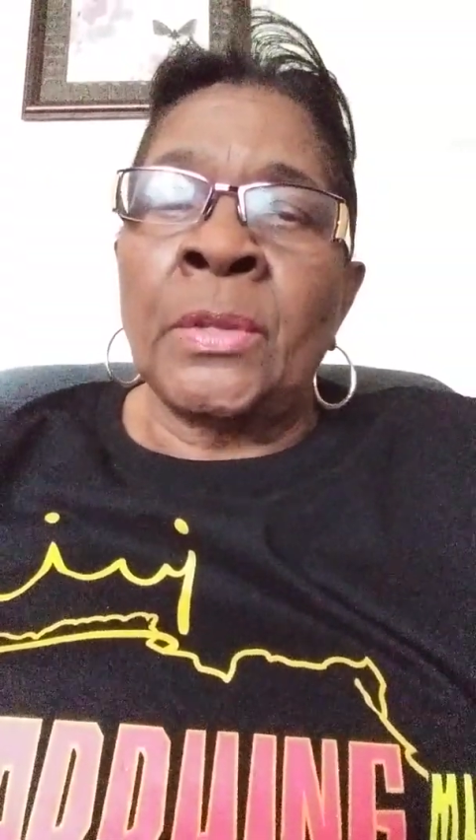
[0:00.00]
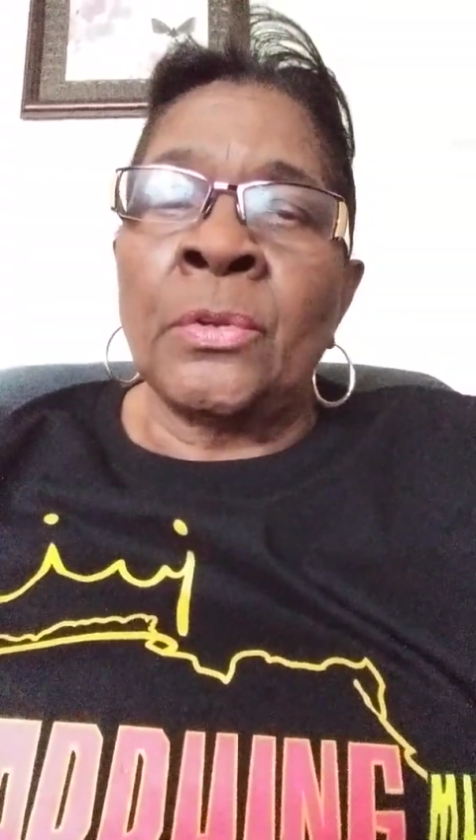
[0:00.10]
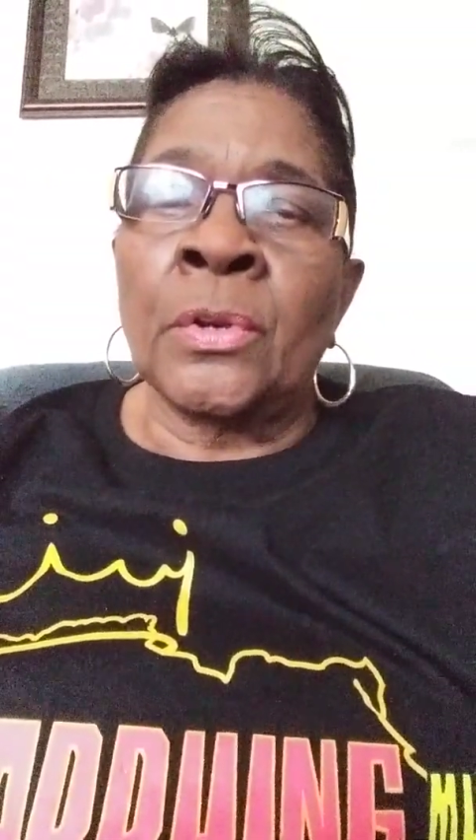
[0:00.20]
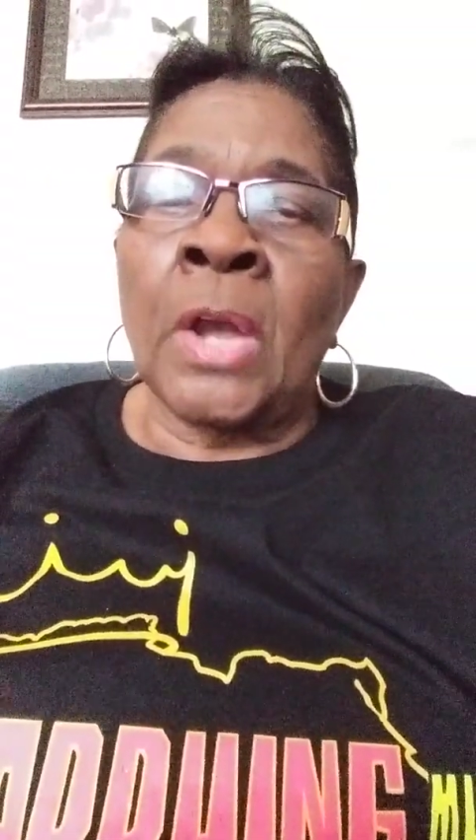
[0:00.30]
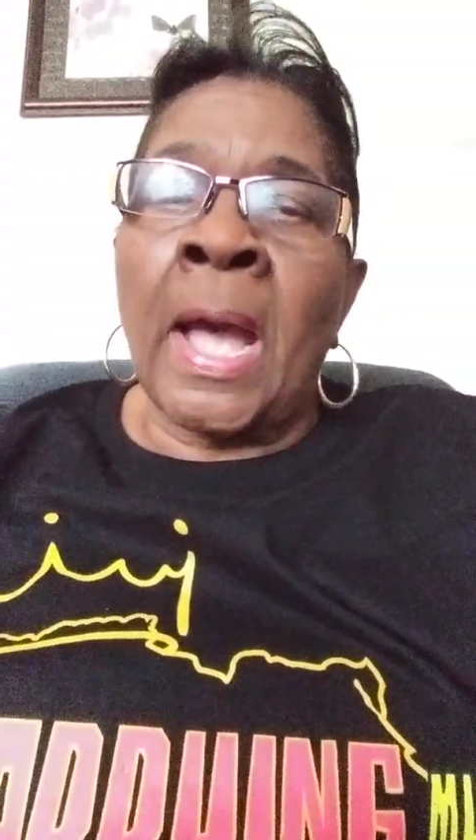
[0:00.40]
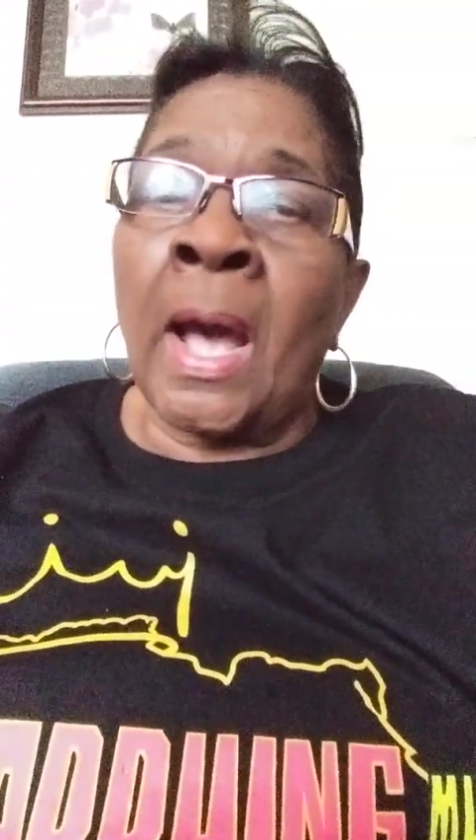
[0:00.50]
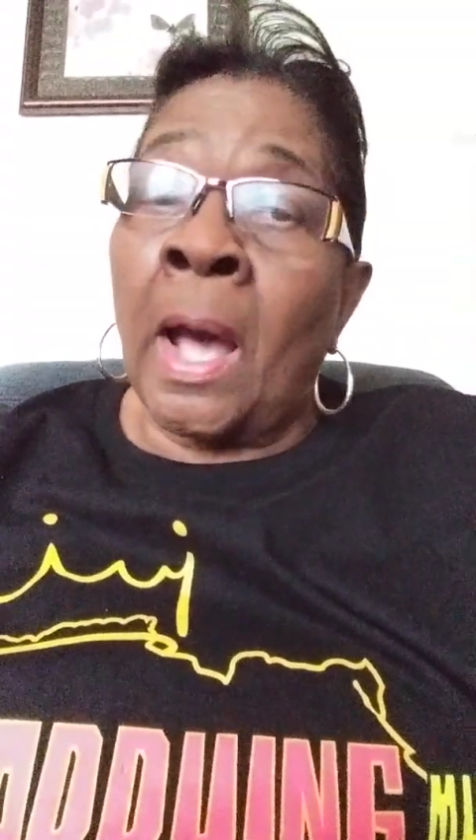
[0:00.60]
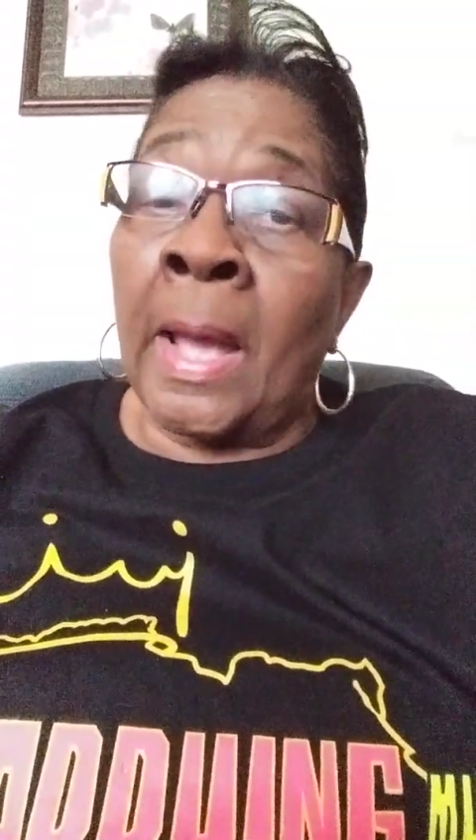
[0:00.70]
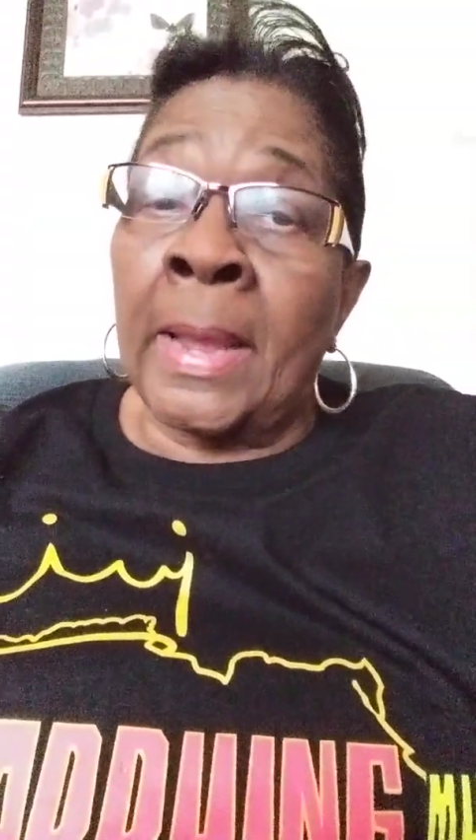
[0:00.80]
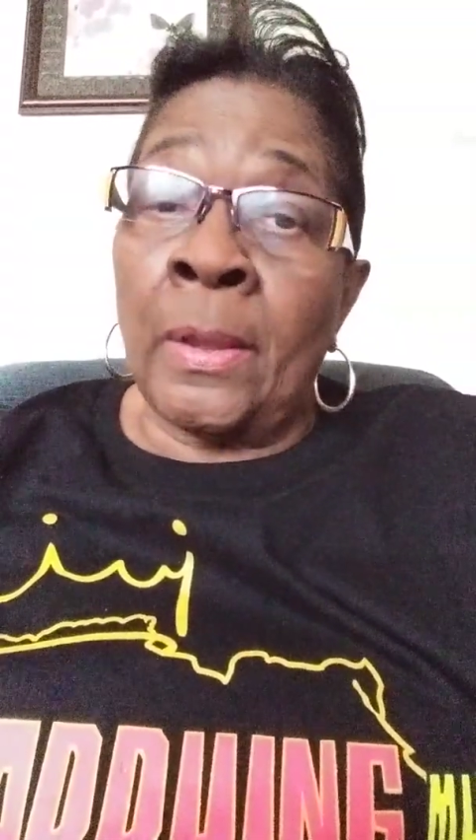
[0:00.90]
you're
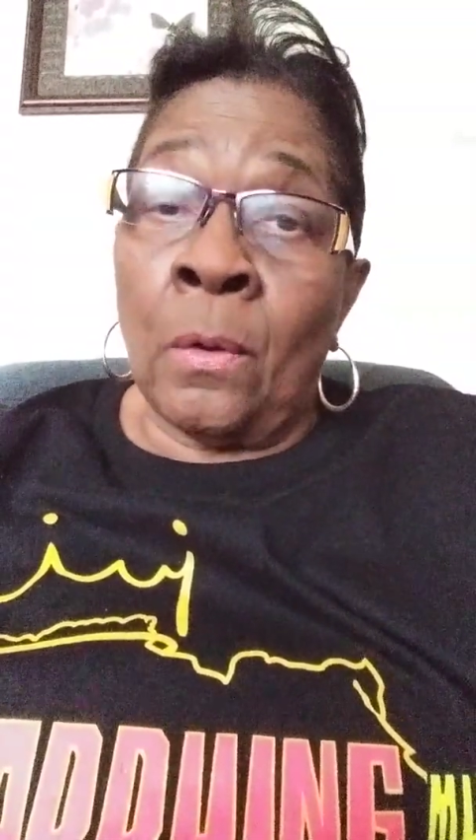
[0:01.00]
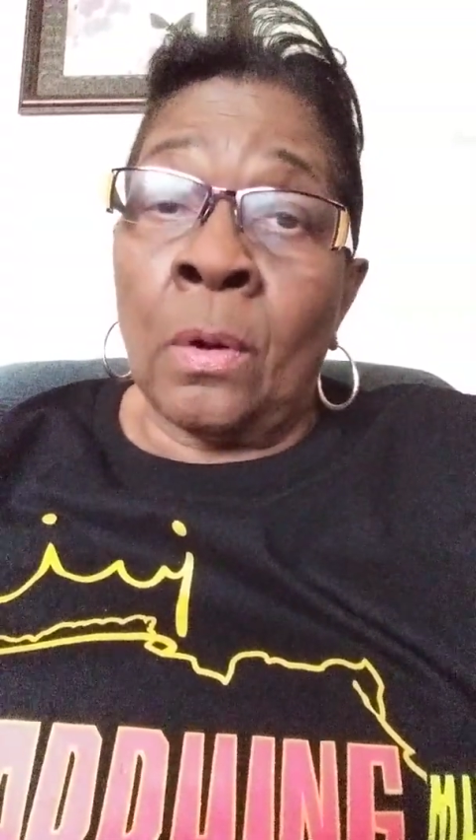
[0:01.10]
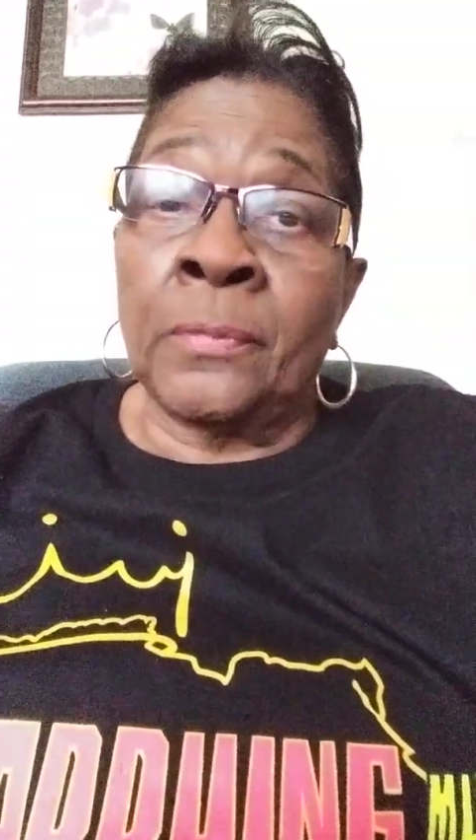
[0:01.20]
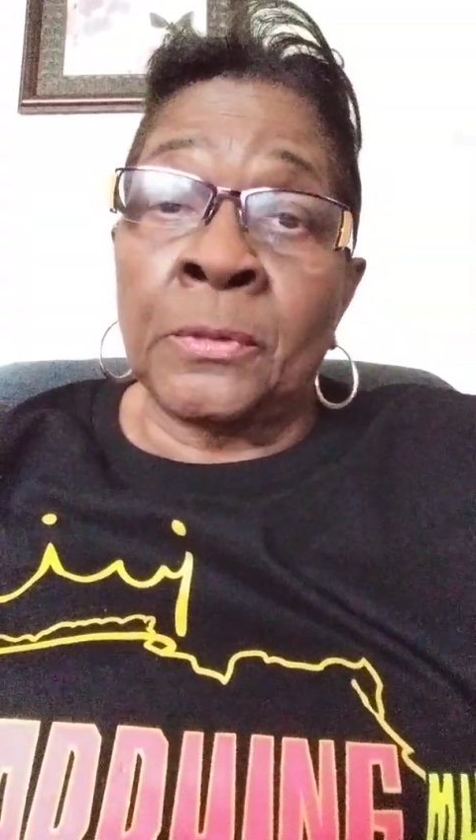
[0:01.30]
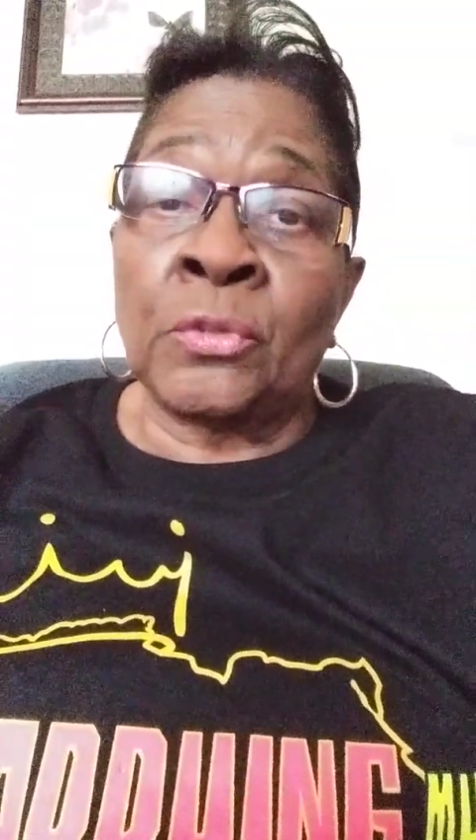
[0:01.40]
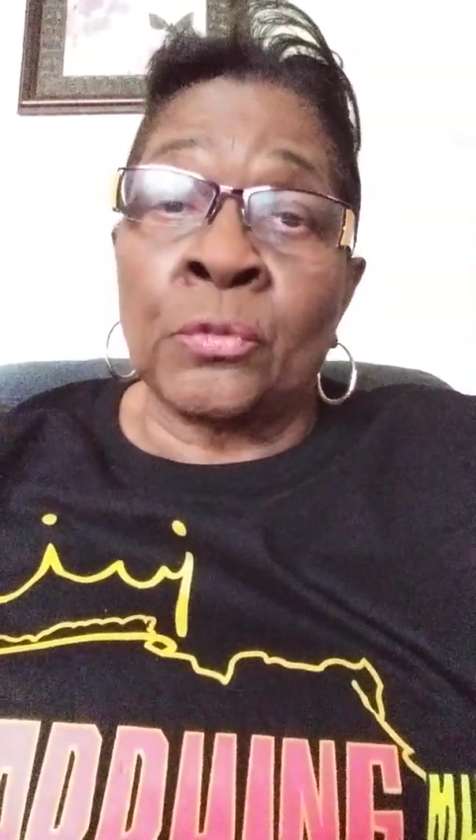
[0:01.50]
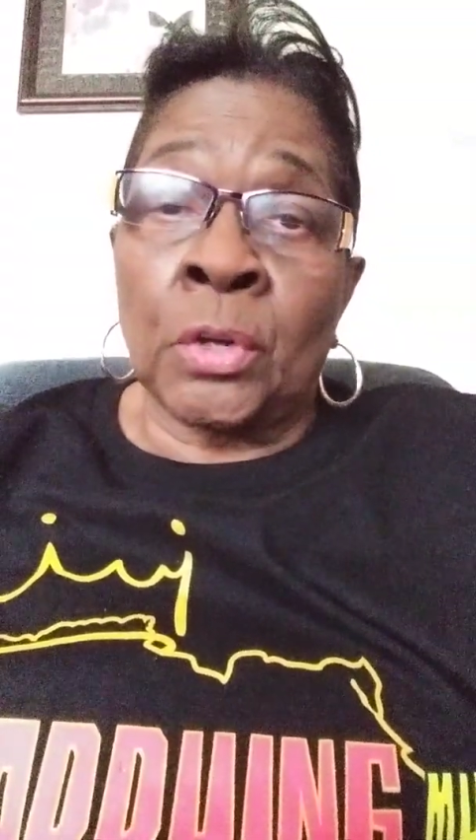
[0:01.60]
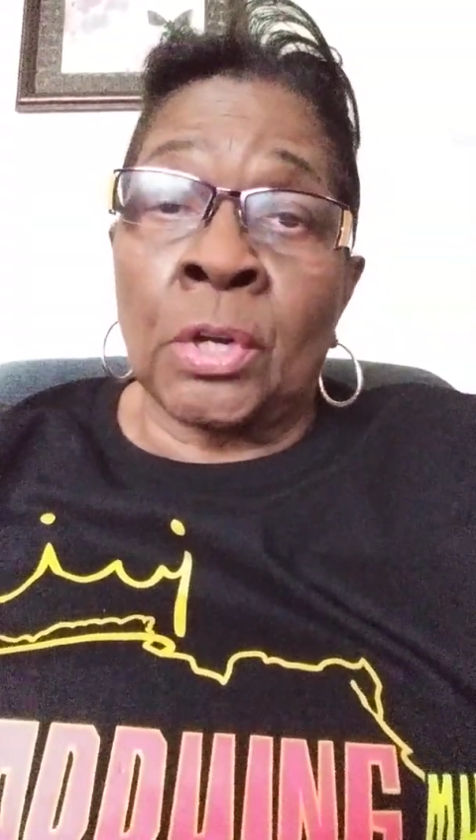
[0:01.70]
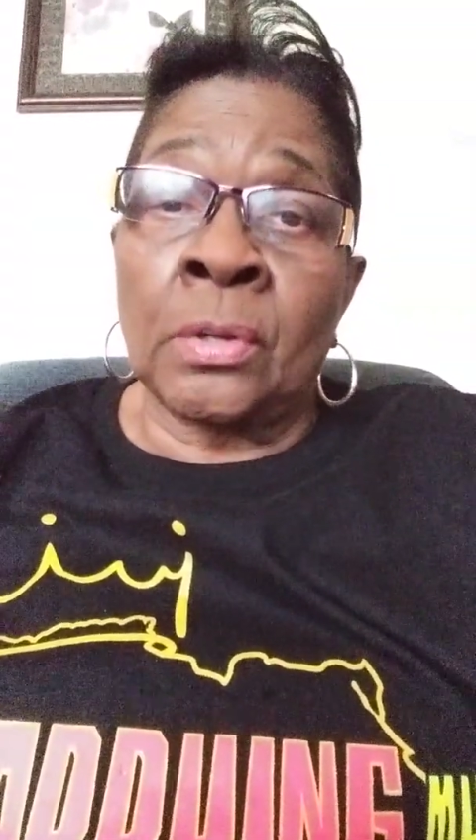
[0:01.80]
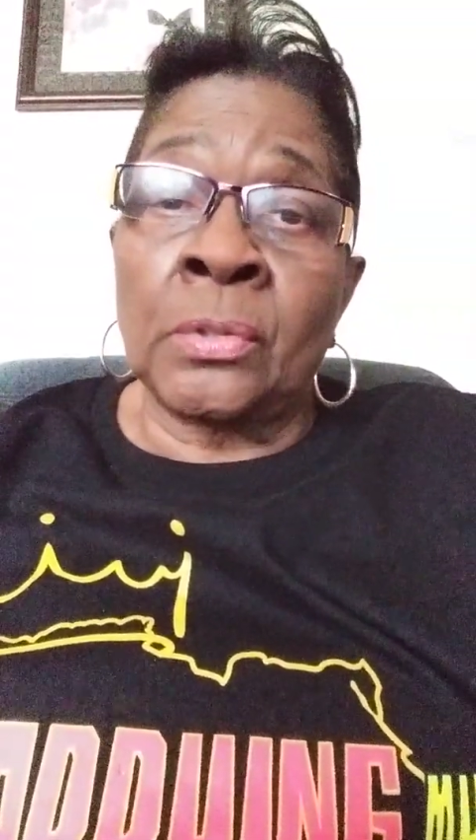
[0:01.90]
high off of
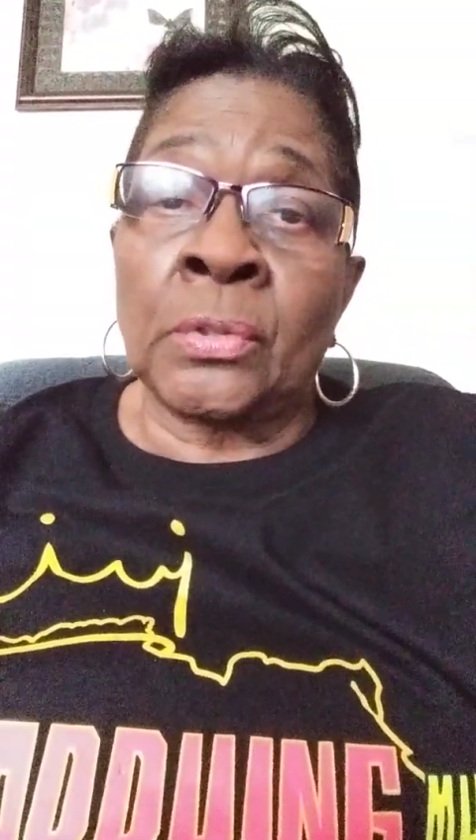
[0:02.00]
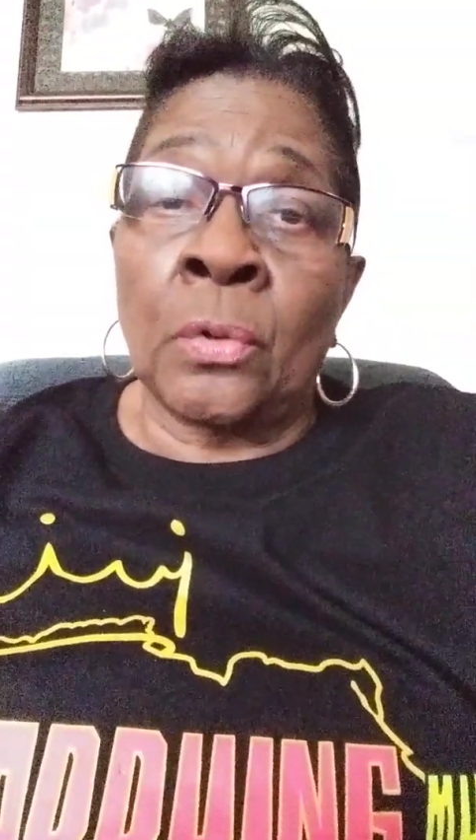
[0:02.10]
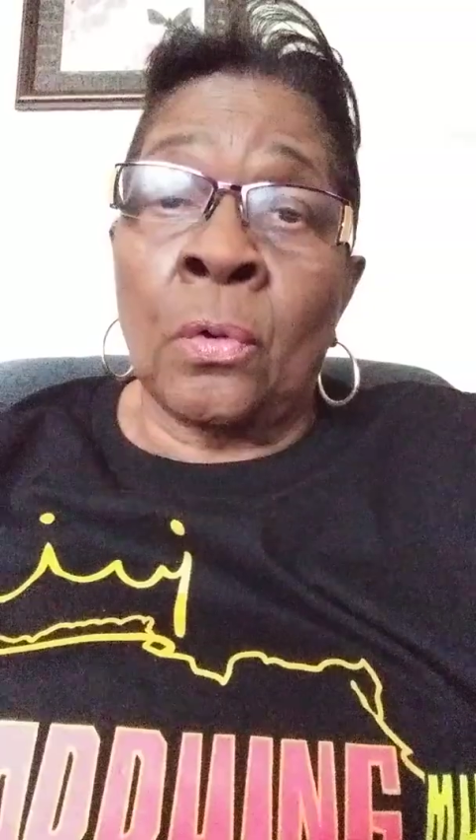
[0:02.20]
drugs